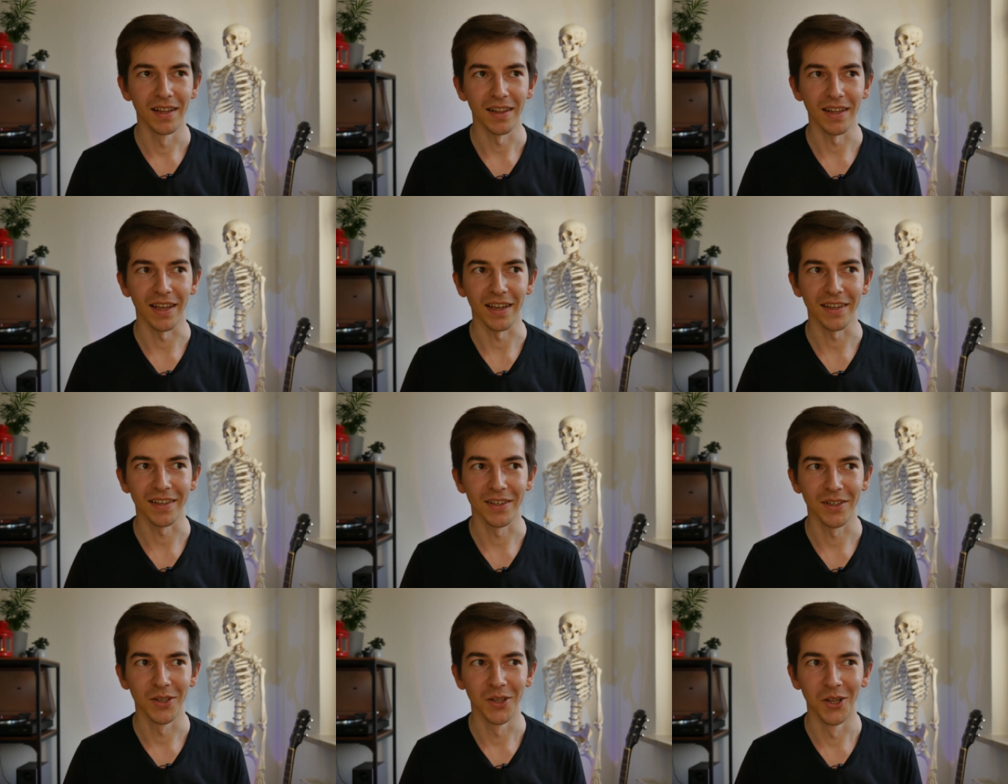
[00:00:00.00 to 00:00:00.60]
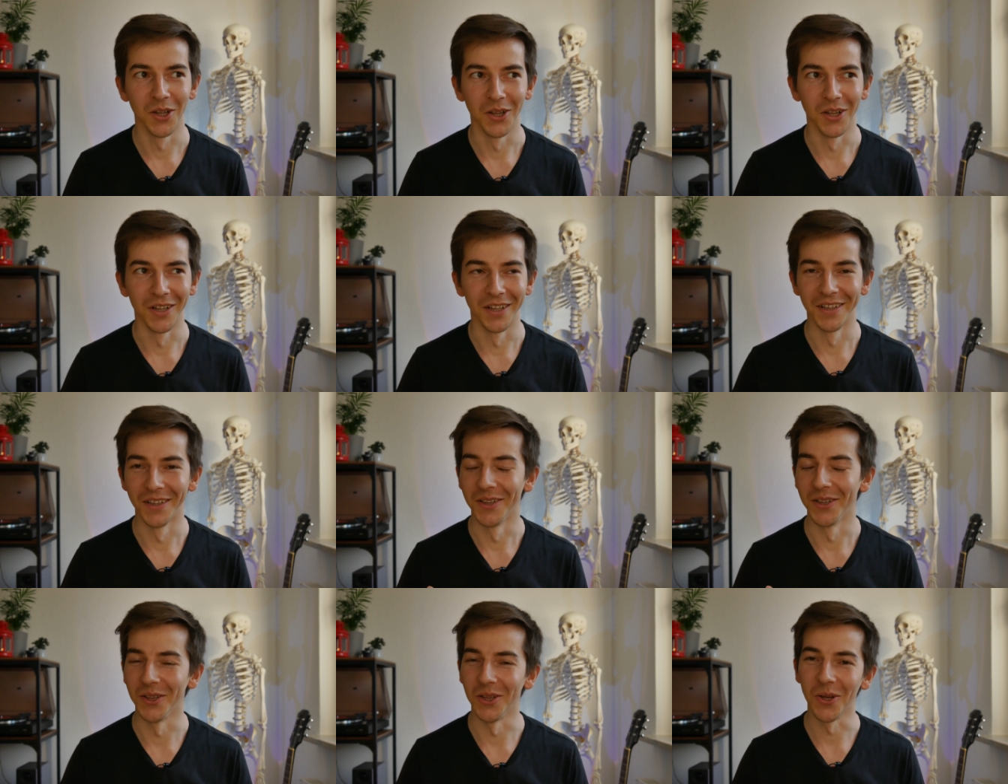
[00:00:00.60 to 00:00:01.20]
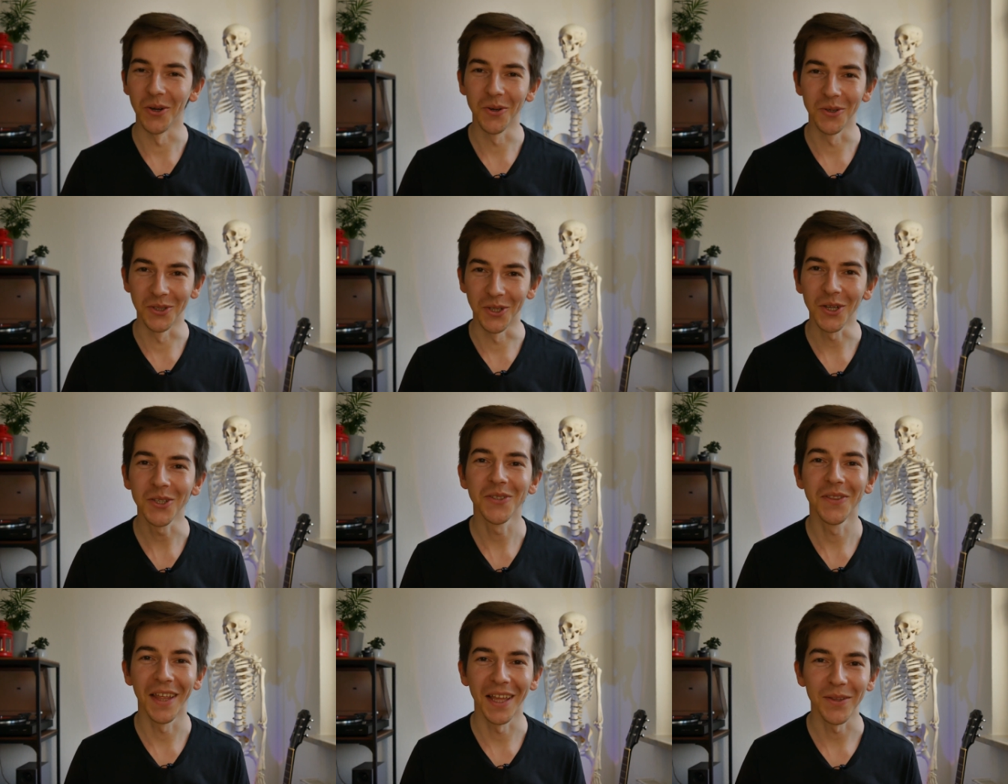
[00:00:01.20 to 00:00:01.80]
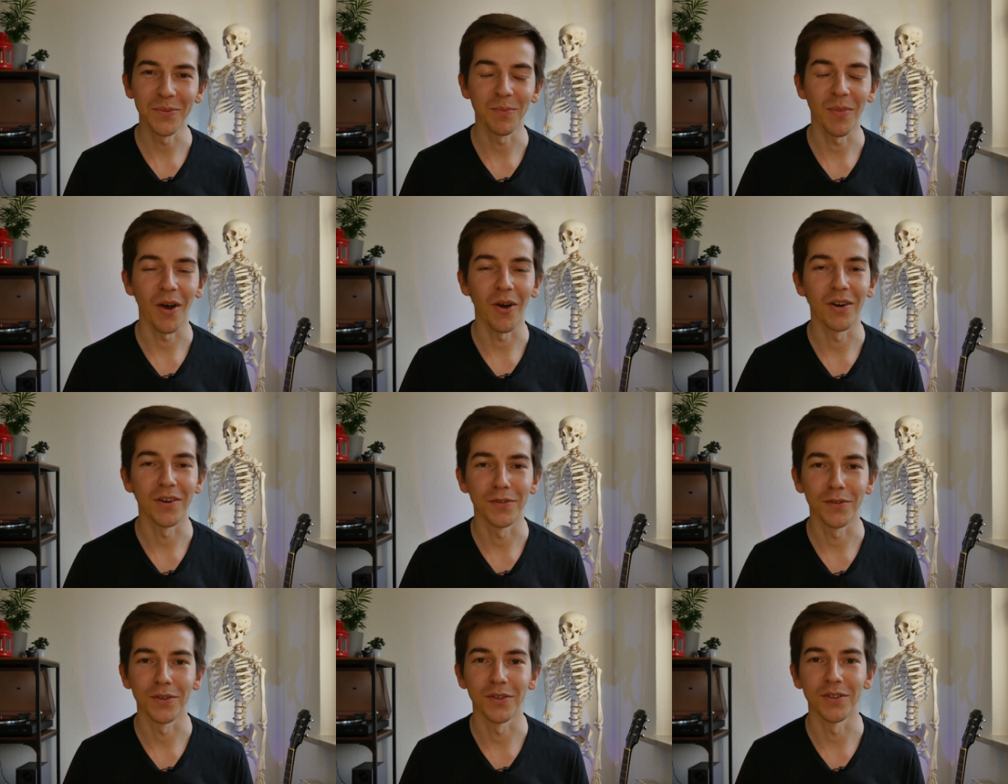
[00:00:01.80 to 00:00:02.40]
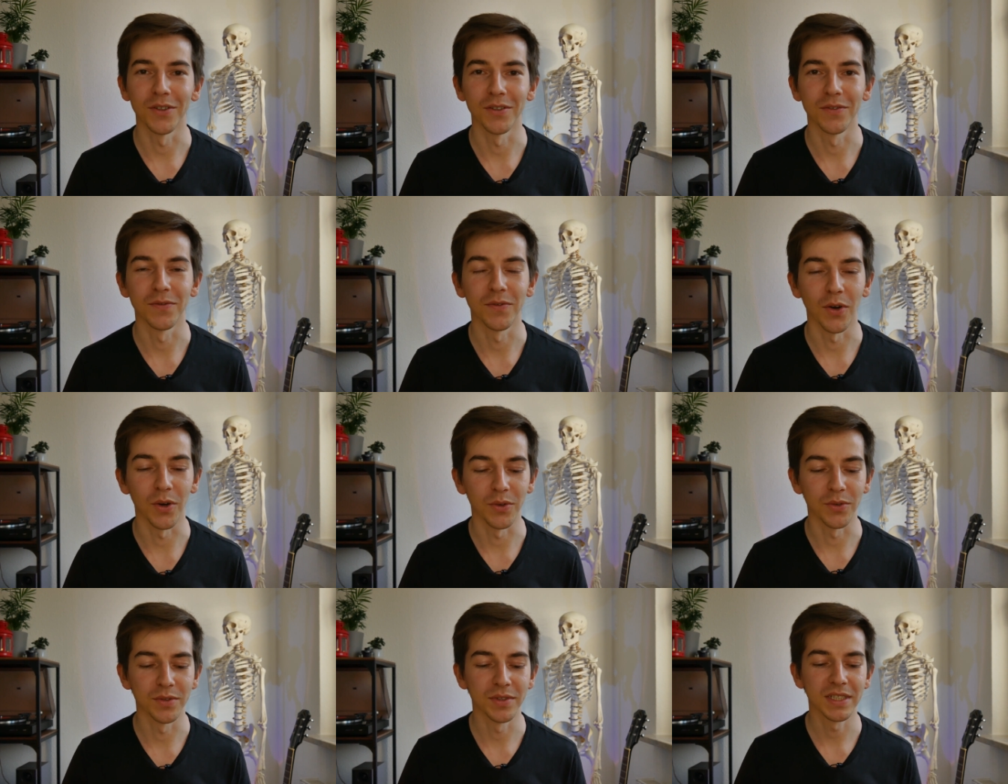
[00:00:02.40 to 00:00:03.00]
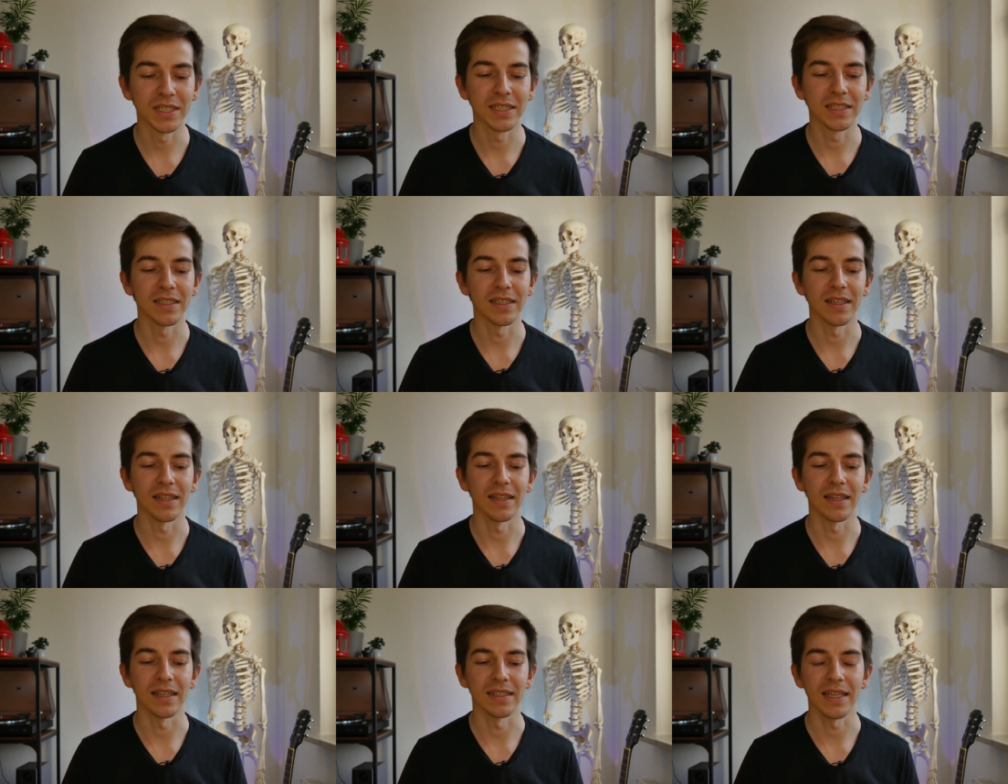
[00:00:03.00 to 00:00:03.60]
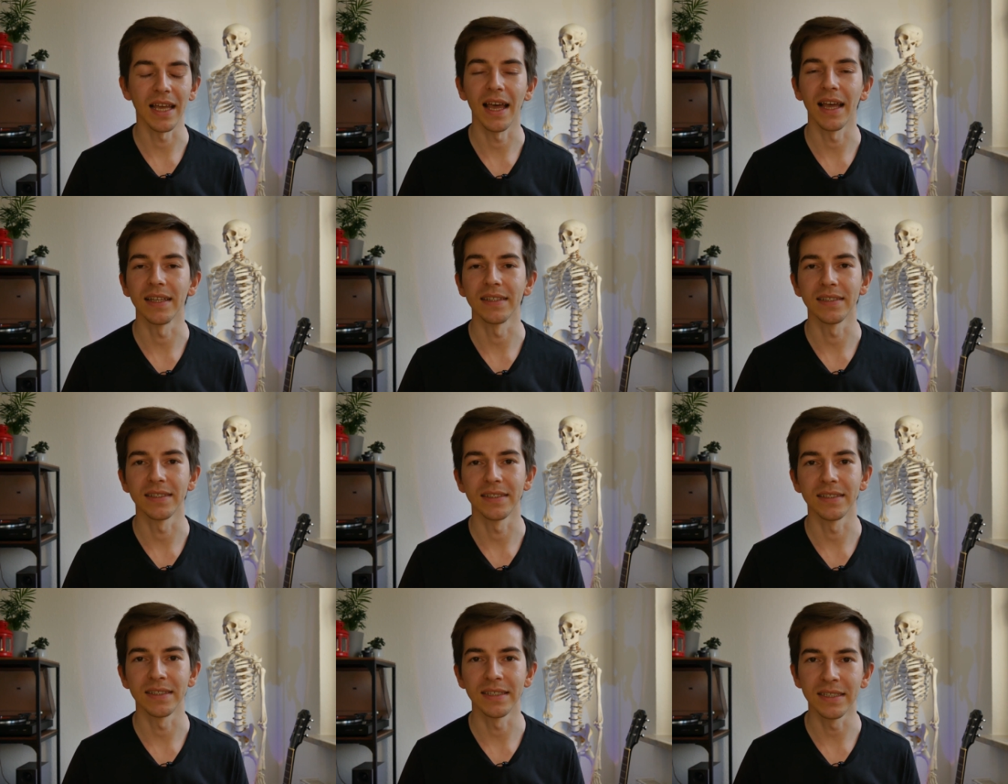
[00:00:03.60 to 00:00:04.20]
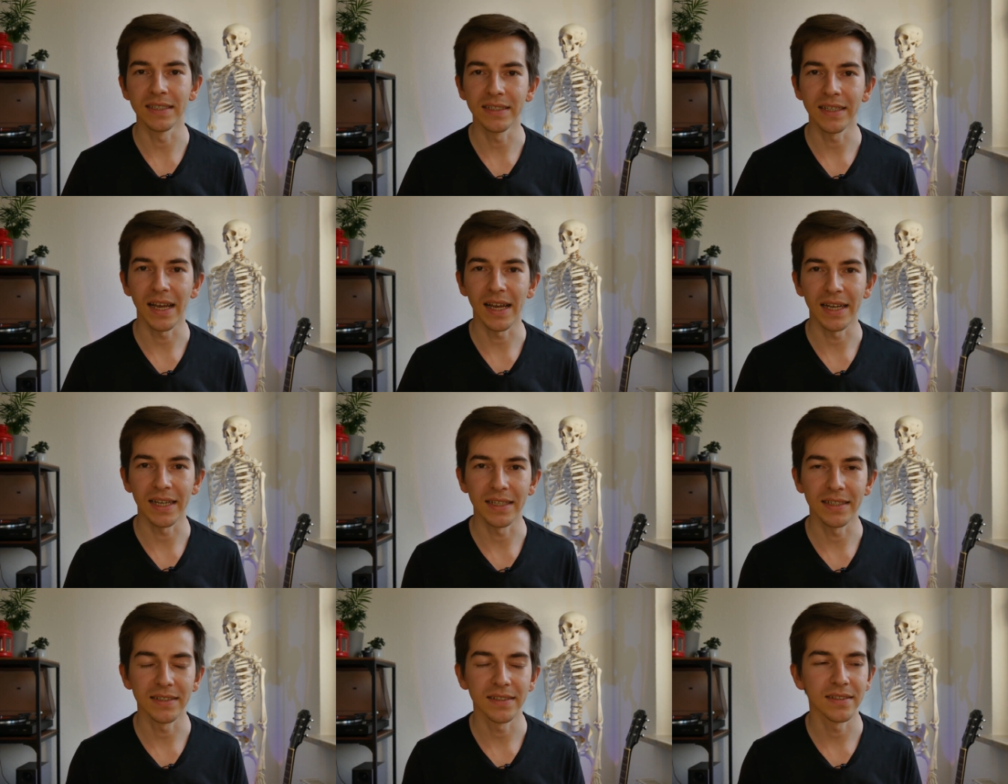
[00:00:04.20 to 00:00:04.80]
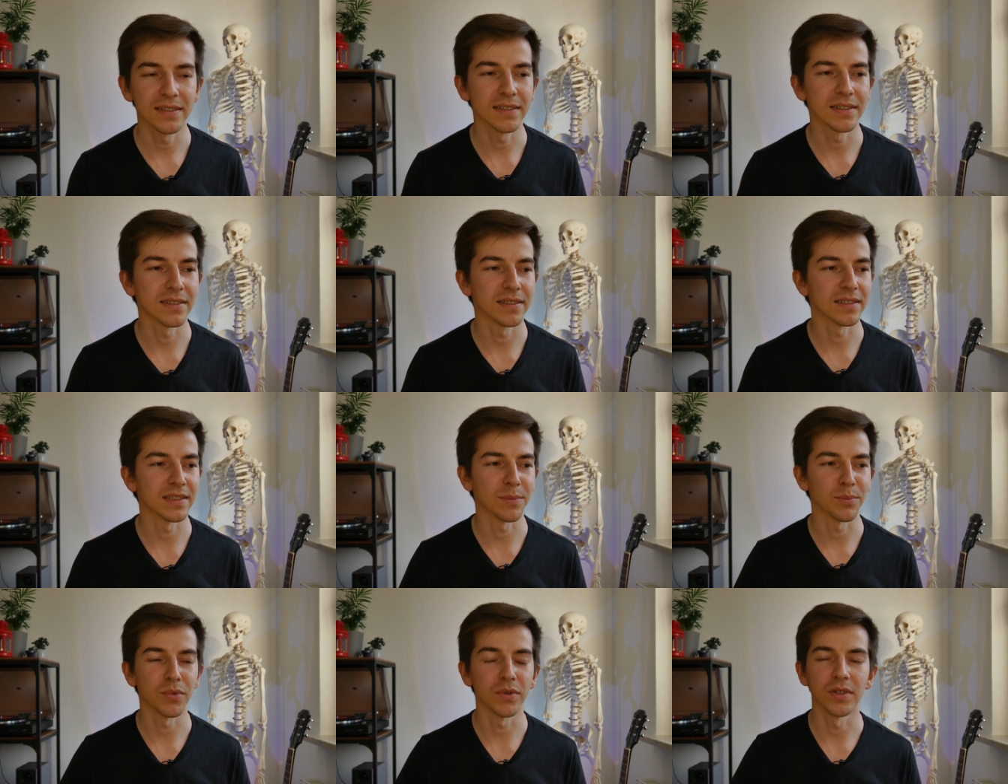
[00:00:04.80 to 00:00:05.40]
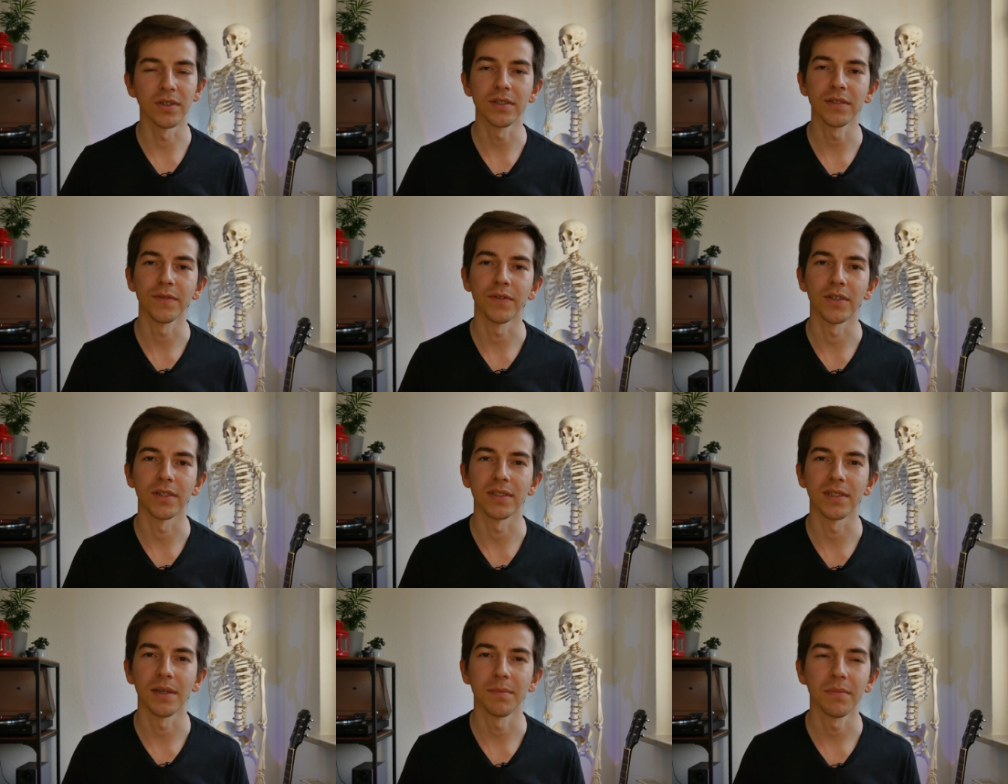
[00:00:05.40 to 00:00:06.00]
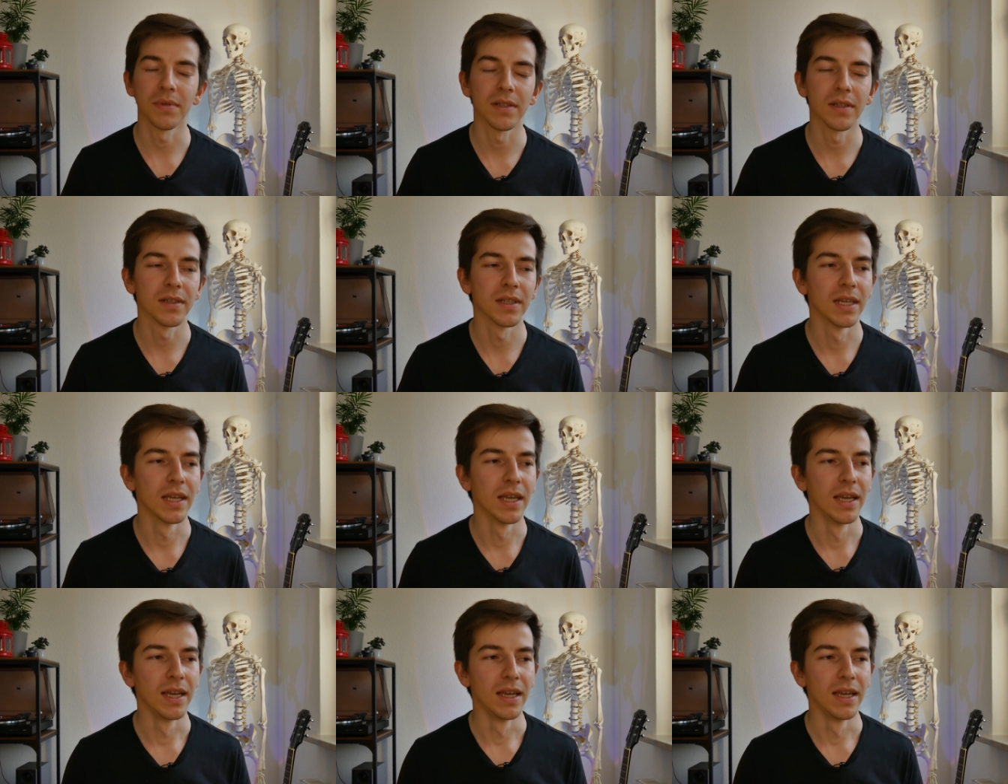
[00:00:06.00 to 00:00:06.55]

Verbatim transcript: like low, not that powerful phones that had T9 support, for example.